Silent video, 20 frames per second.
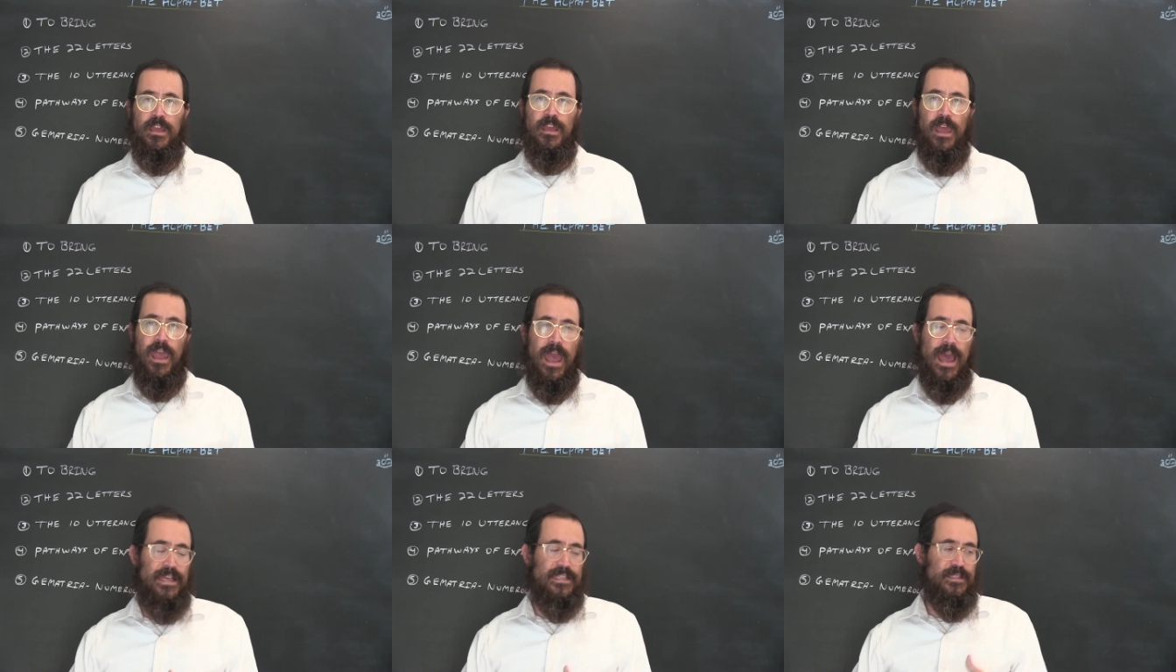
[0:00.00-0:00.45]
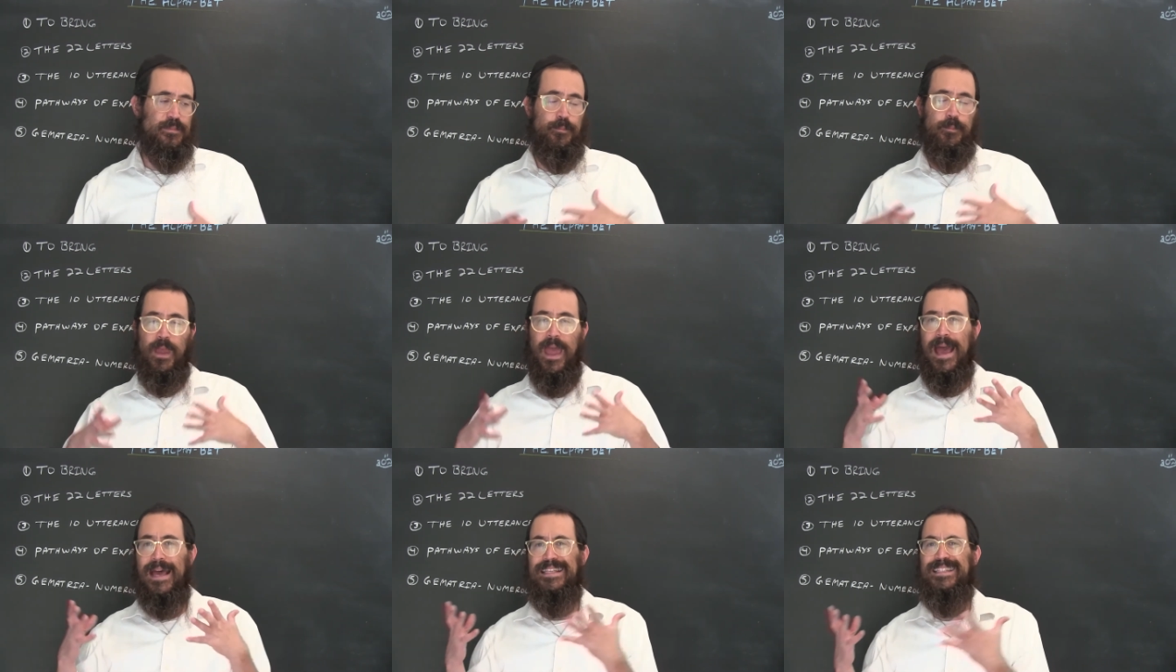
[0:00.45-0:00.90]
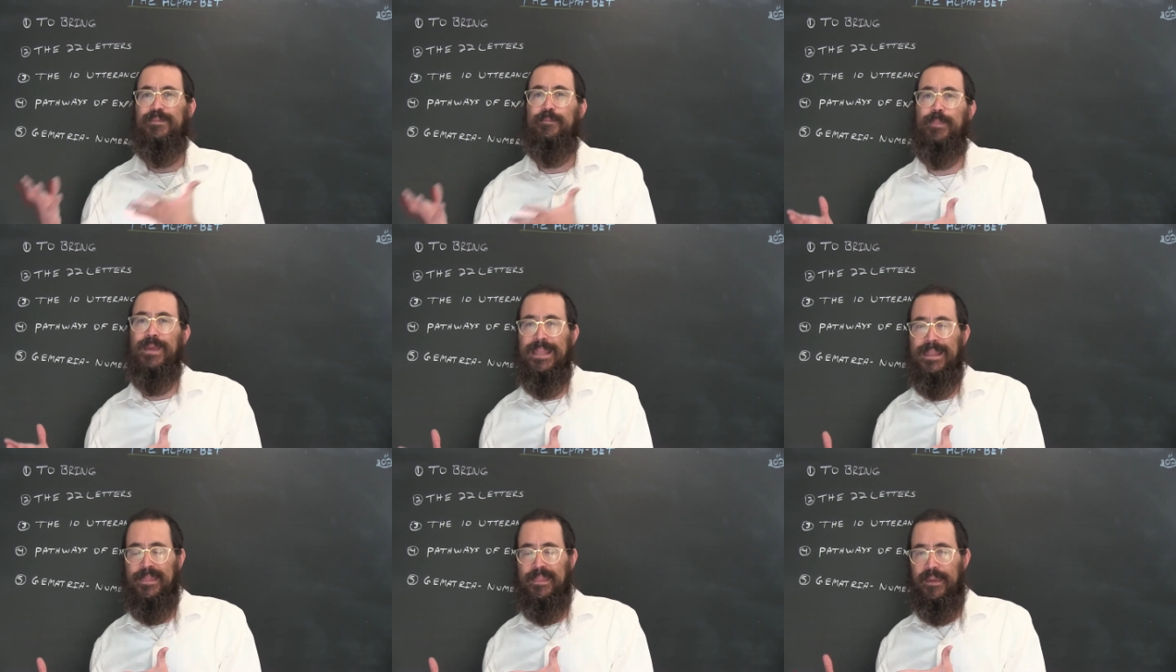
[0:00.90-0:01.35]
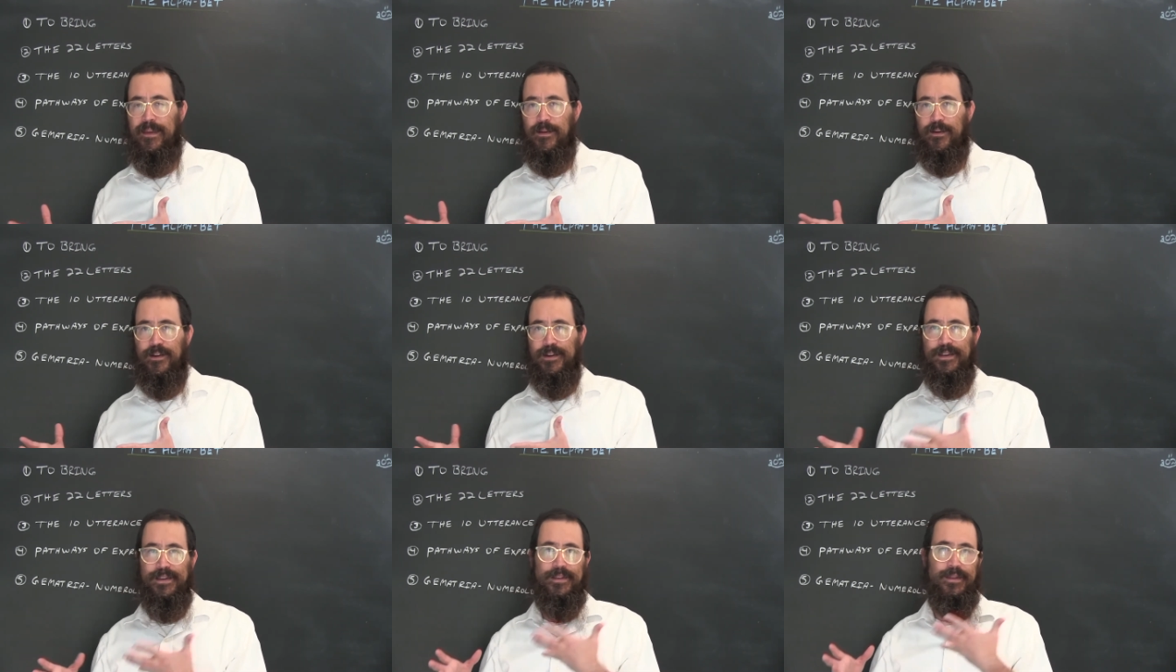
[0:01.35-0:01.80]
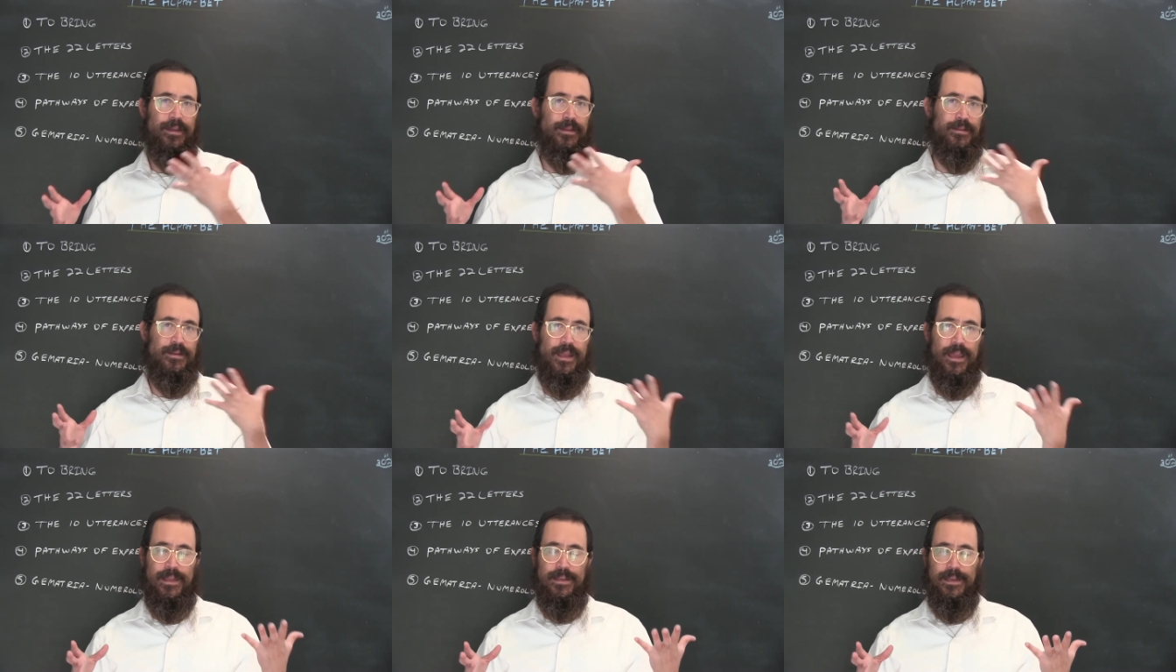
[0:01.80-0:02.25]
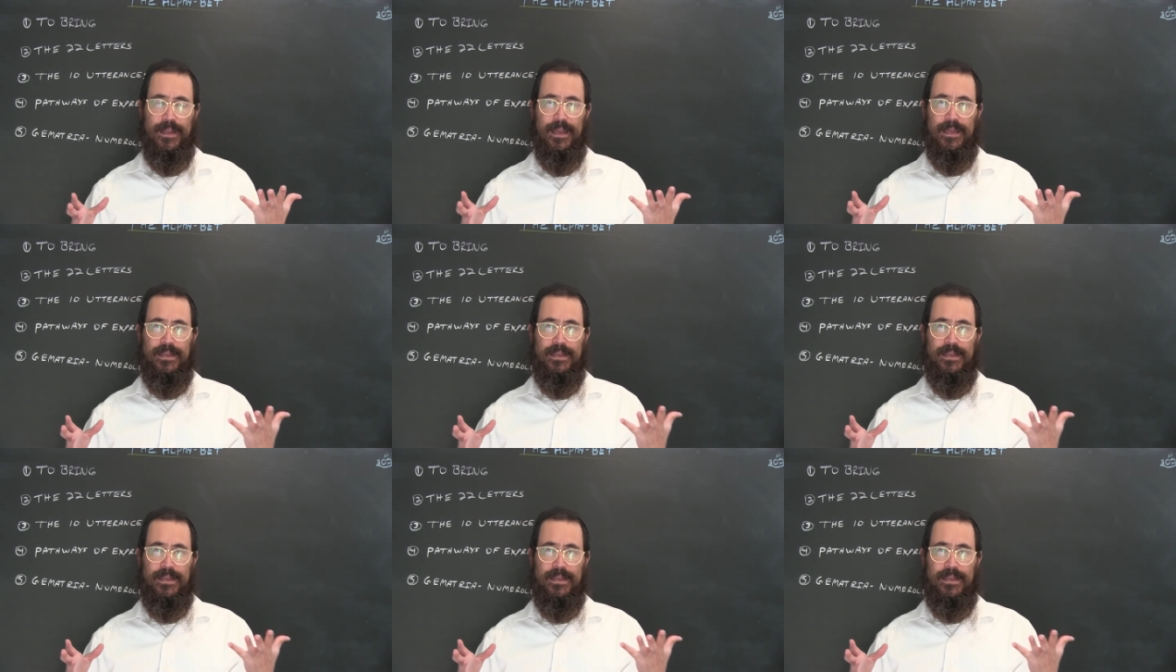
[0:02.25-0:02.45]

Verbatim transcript: has has been there and and and,